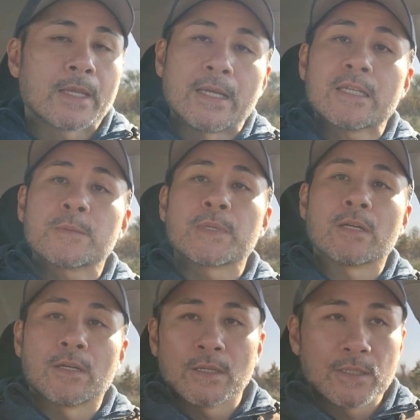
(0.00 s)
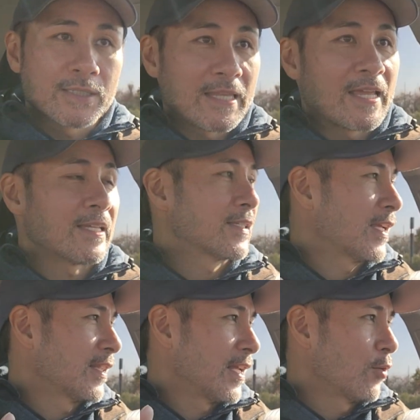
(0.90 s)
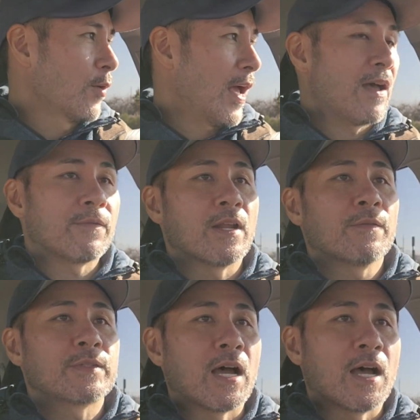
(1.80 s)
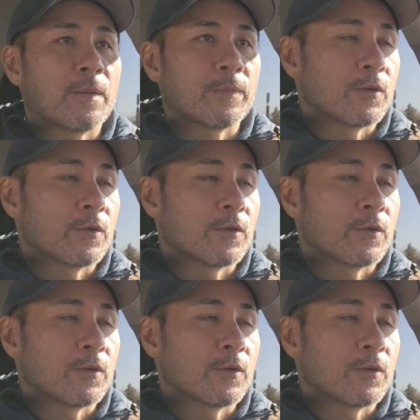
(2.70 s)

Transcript: is because they say they don't have enough time.